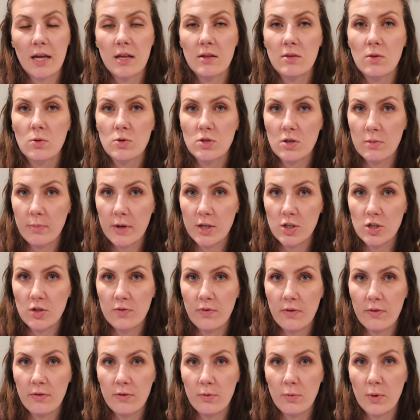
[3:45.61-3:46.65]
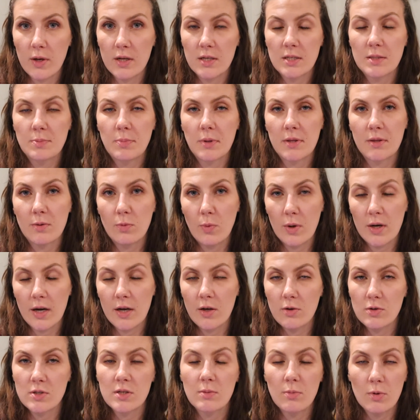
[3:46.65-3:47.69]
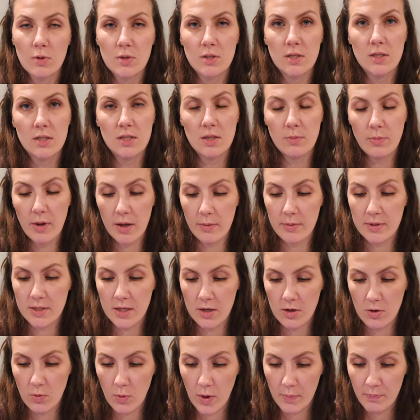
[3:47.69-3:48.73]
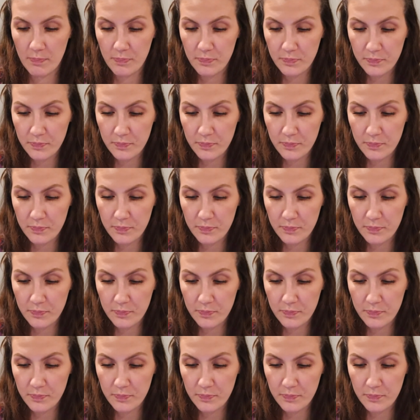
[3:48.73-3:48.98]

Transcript: Those are my two favorite ones, but the one I use the most is the Baby Center one.